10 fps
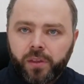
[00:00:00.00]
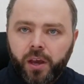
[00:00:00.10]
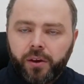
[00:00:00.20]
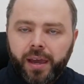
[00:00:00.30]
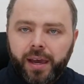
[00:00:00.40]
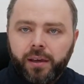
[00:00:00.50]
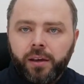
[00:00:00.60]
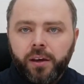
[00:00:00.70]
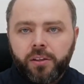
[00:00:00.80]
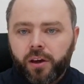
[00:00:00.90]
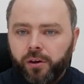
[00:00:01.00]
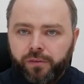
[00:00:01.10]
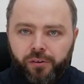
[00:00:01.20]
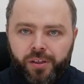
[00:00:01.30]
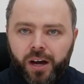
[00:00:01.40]
Okay. So
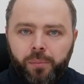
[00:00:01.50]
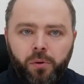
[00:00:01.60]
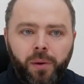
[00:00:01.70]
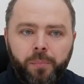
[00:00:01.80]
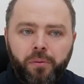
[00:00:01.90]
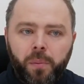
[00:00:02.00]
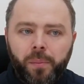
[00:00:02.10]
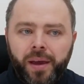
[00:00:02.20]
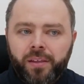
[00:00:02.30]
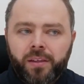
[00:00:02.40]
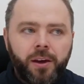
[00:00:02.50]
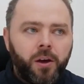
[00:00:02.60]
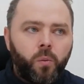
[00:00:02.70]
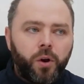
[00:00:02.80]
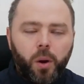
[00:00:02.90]
for example, my problem is
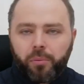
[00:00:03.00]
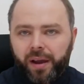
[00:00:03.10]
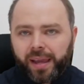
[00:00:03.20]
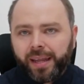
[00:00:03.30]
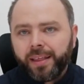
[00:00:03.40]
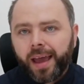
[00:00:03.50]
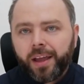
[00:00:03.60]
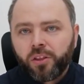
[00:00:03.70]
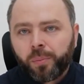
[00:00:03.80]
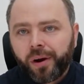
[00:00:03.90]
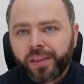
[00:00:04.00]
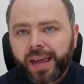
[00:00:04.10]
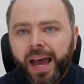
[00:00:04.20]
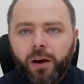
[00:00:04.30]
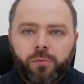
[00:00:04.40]
we're not breaking into enterprise
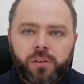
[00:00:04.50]
accounts.